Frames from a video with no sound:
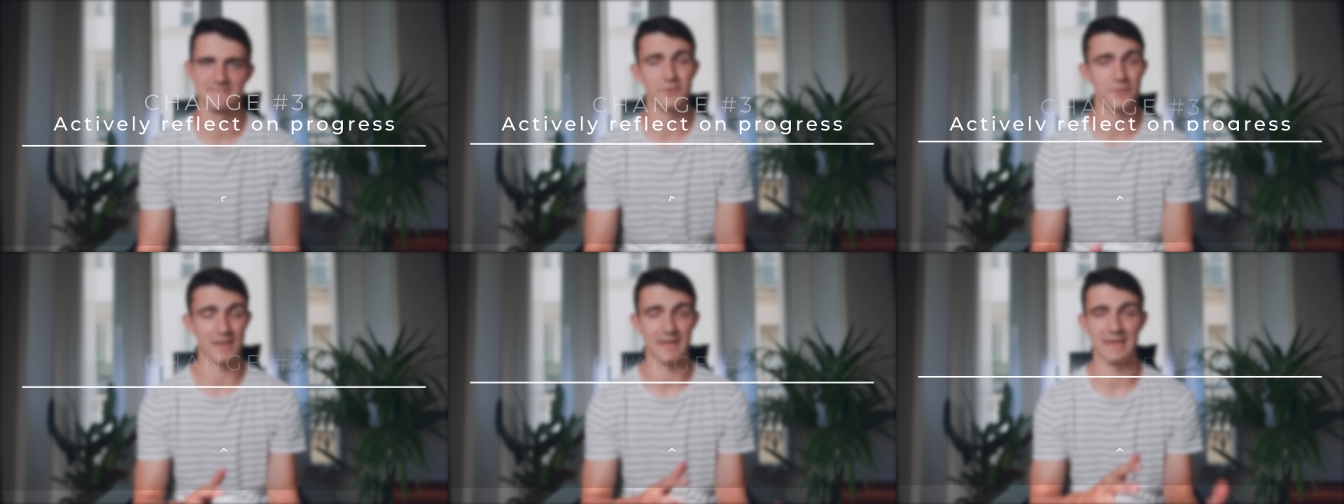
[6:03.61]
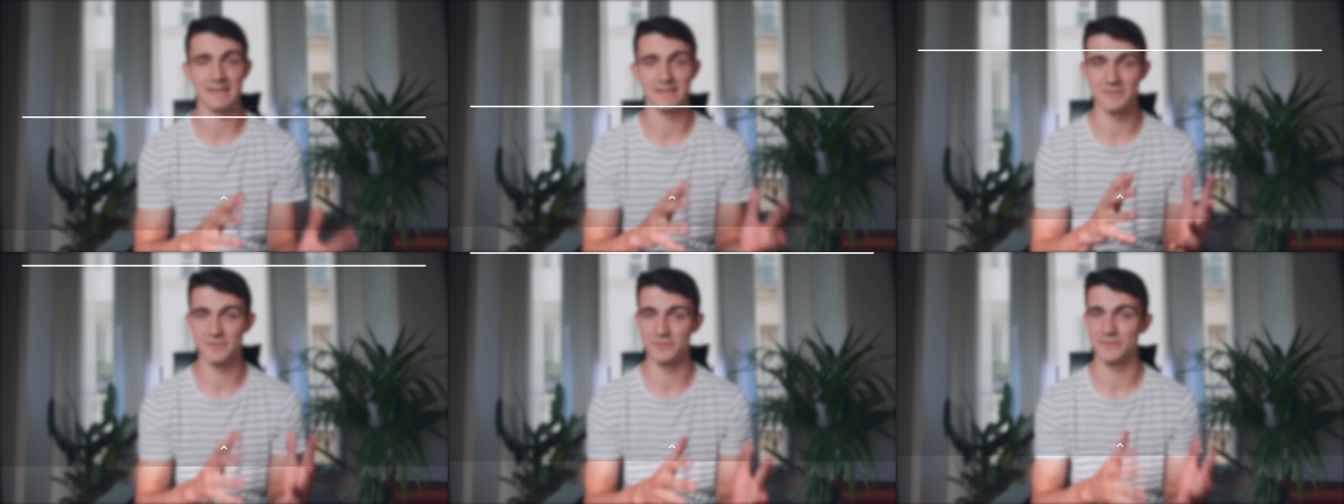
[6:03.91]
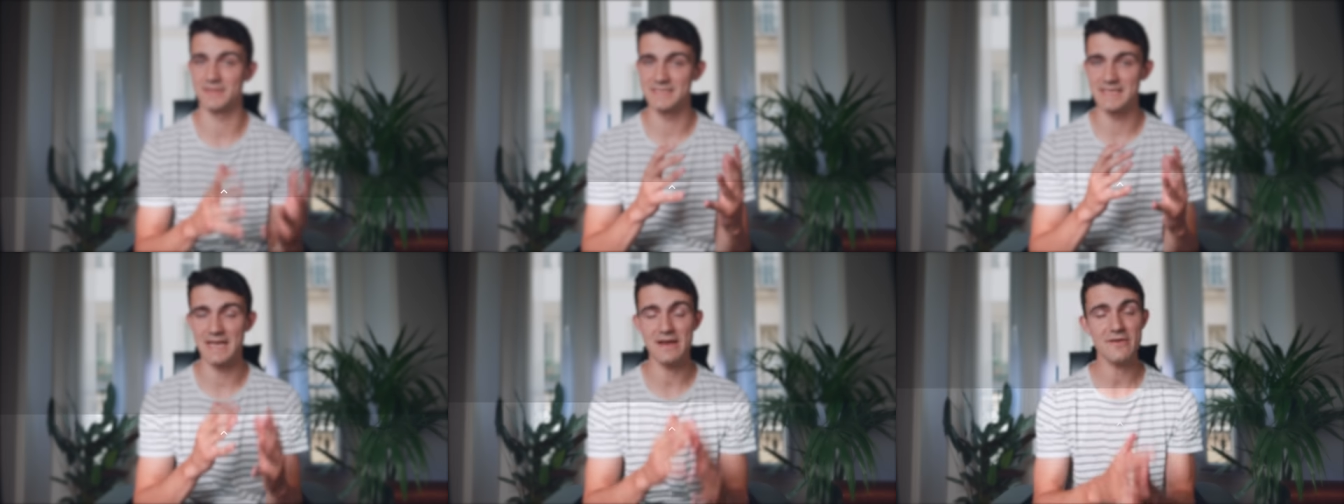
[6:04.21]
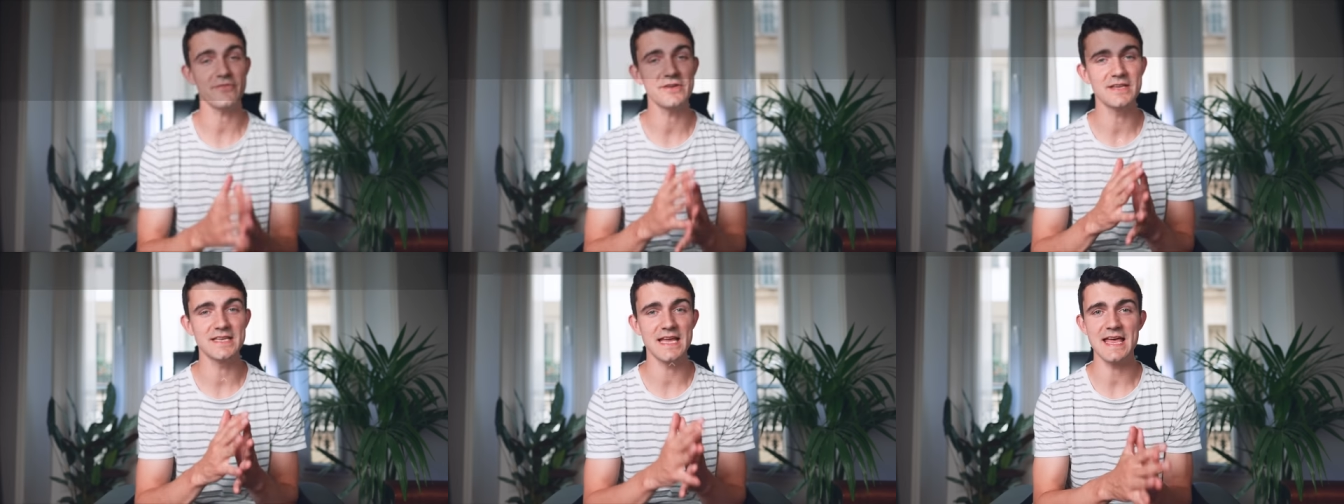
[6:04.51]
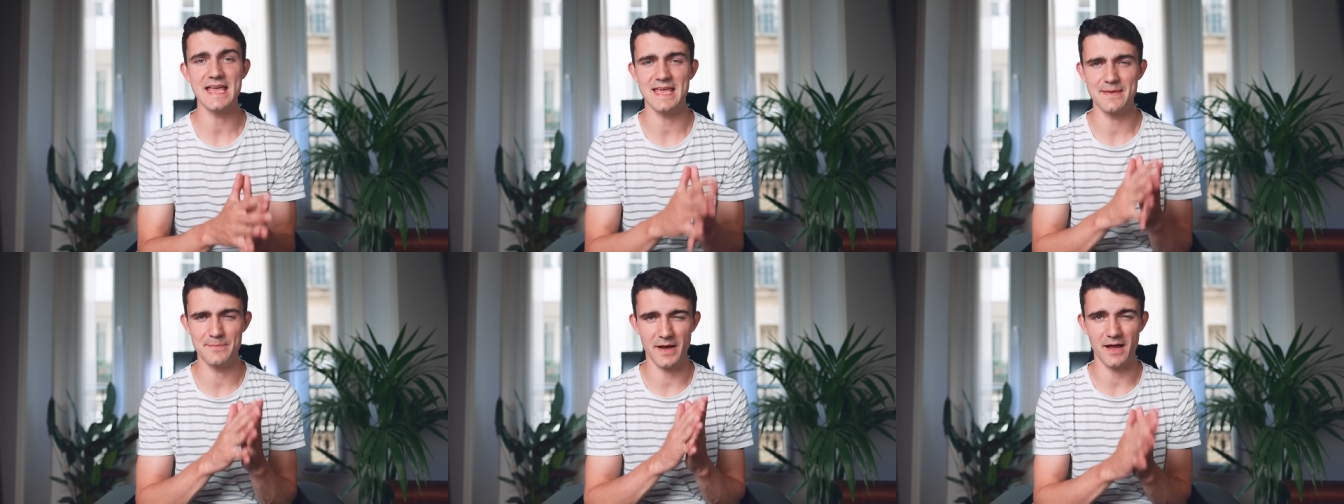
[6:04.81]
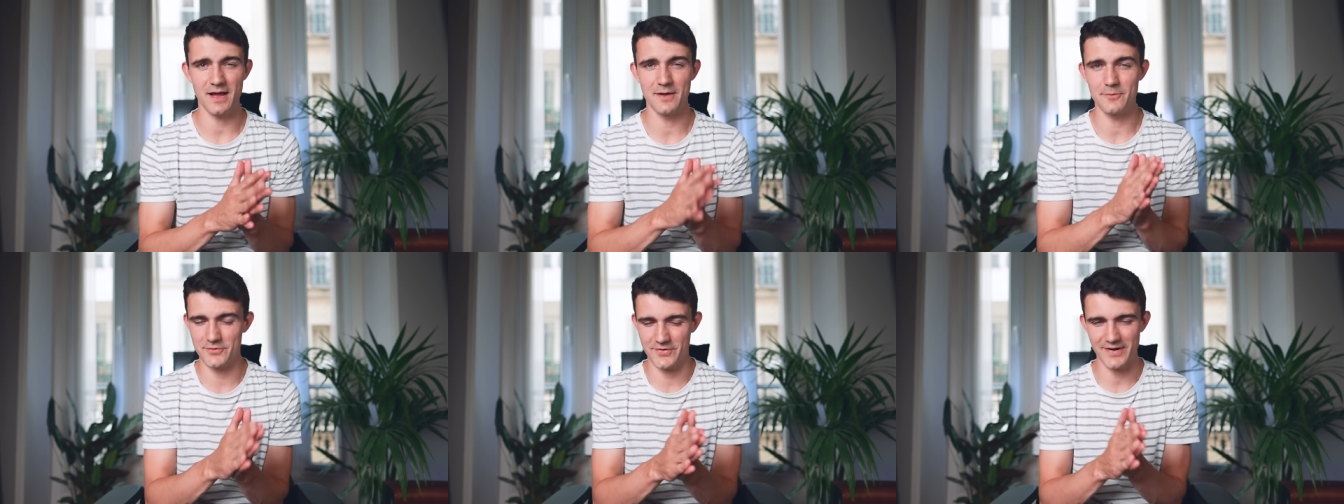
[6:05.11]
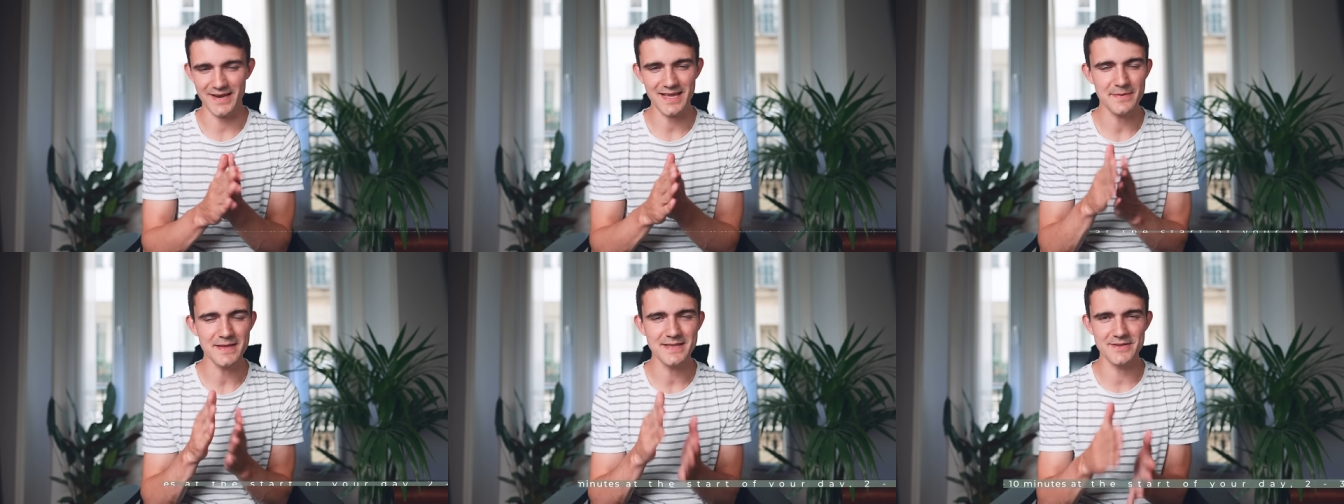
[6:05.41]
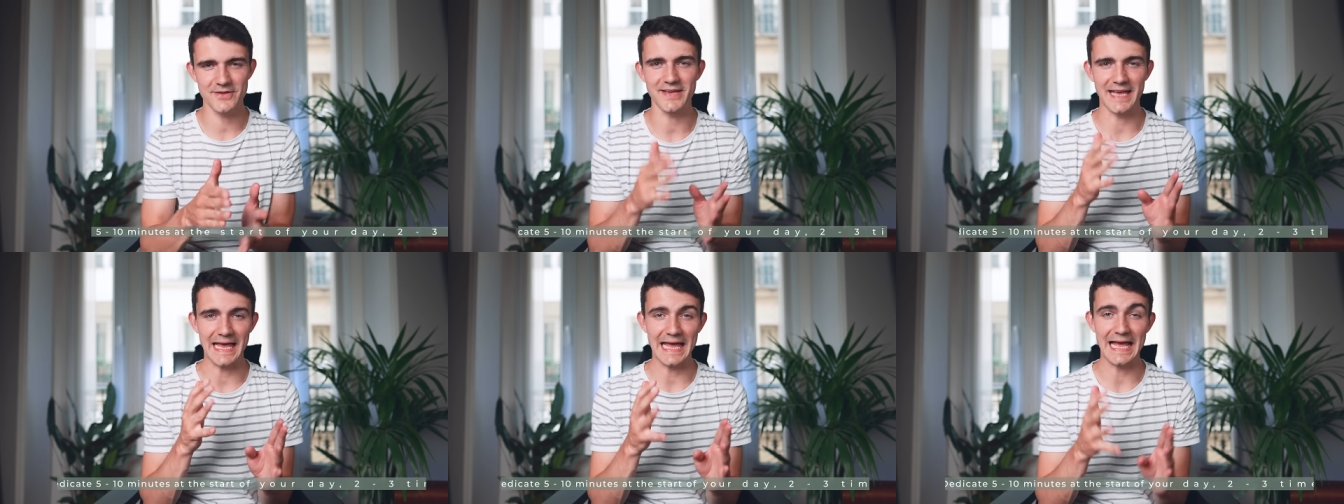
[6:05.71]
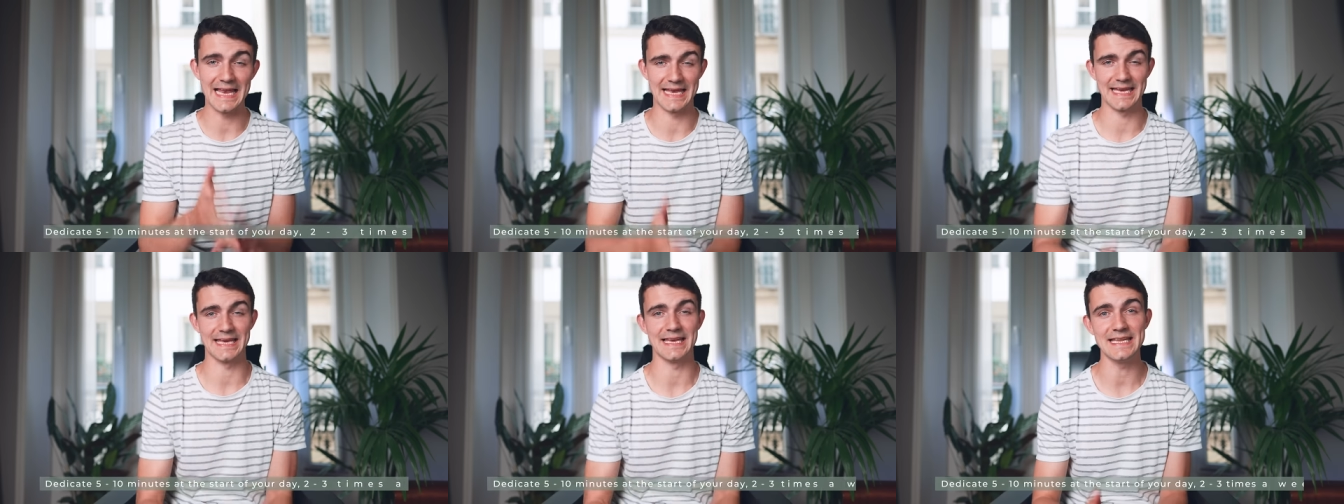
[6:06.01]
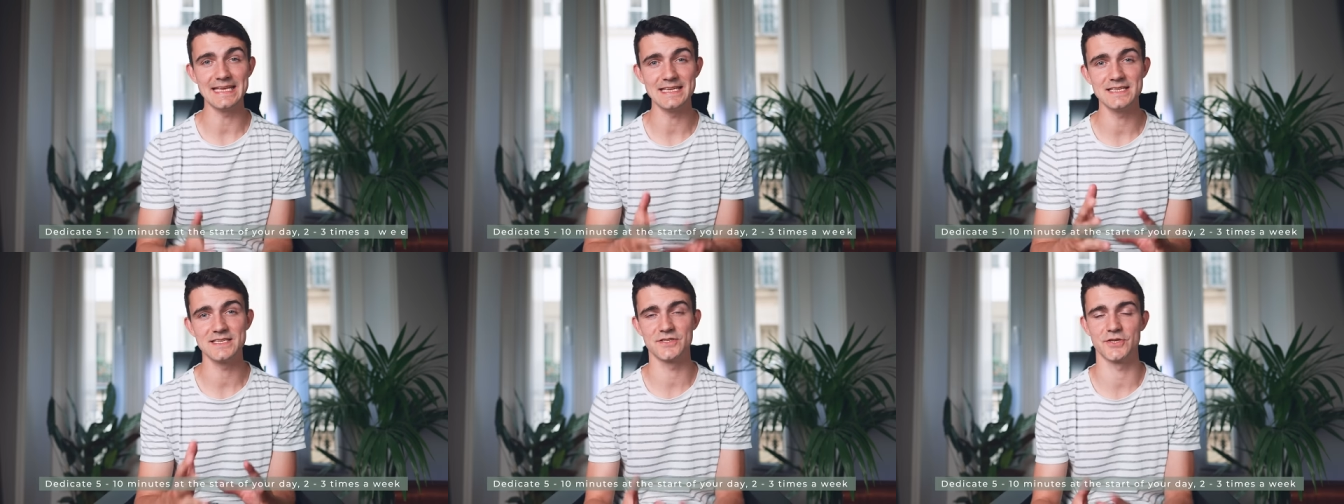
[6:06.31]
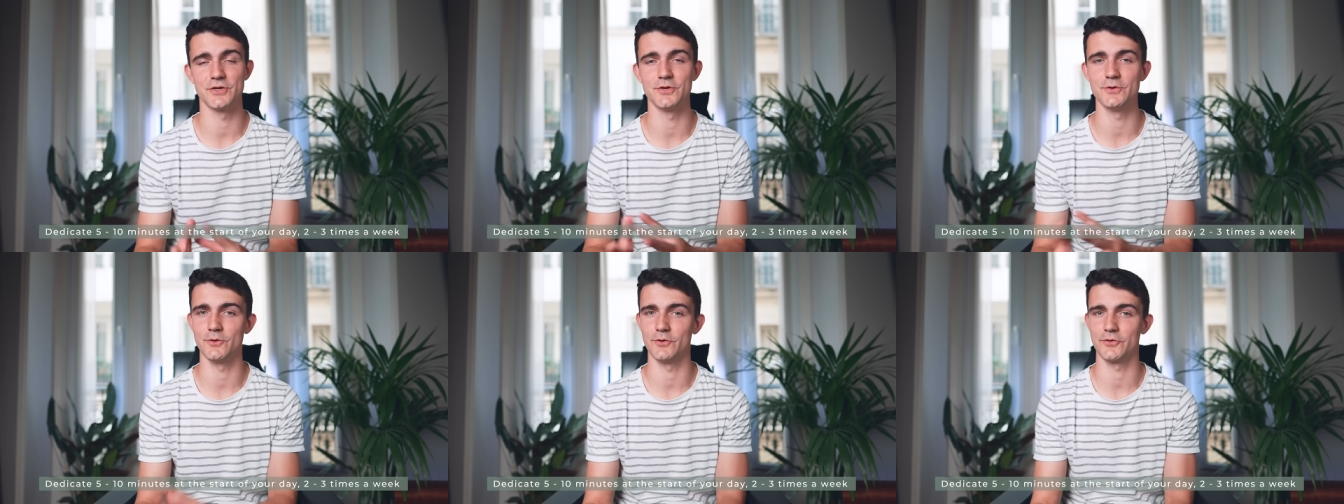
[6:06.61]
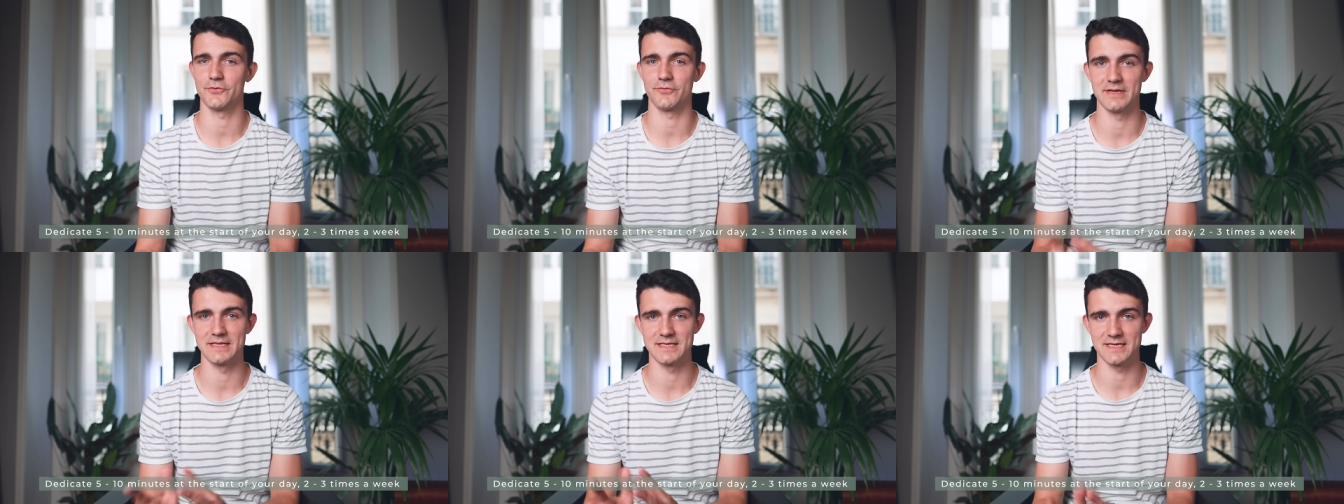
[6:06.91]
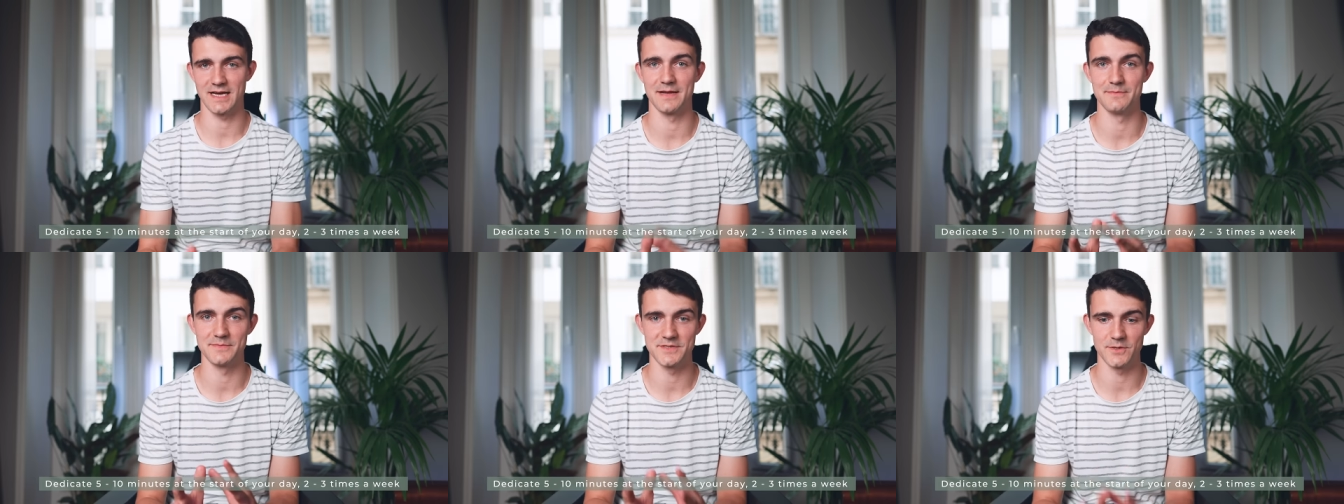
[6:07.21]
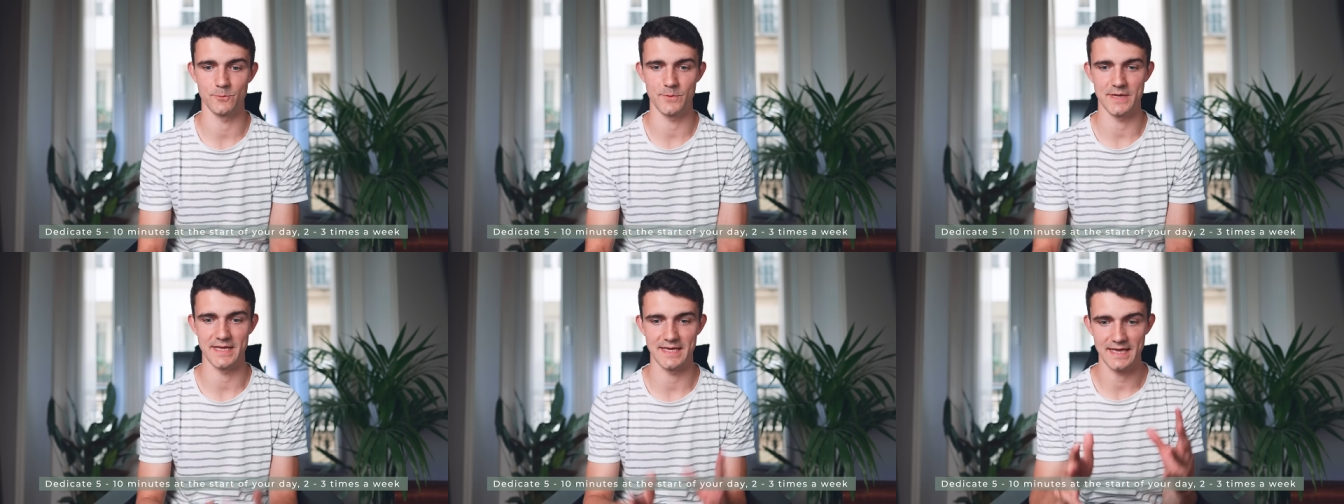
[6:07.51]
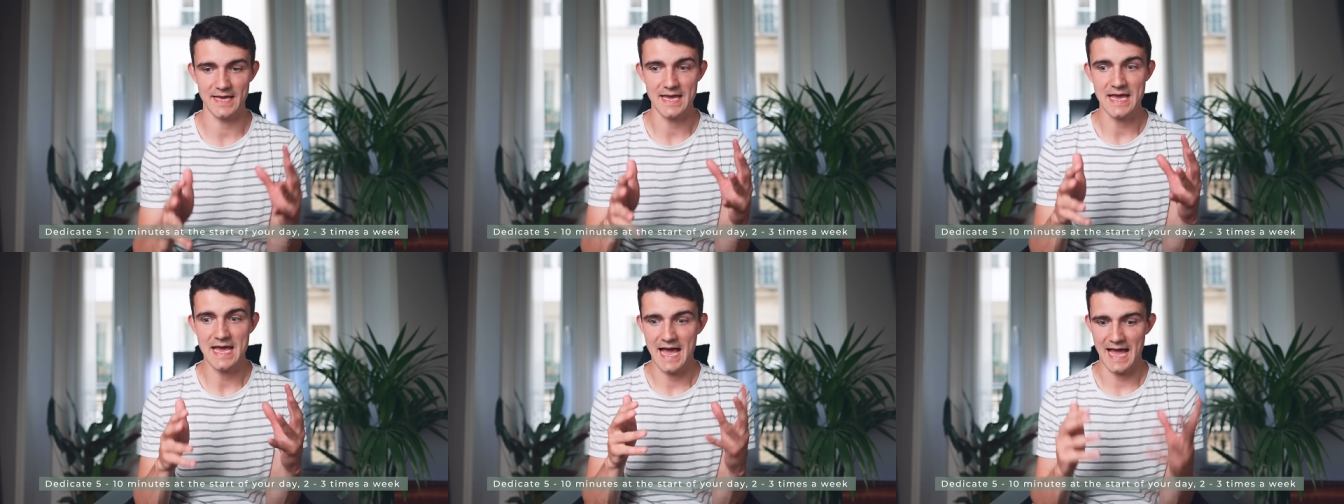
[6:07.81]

You can do this every day, but I would recommend doing it at least 2 or 3 times a week.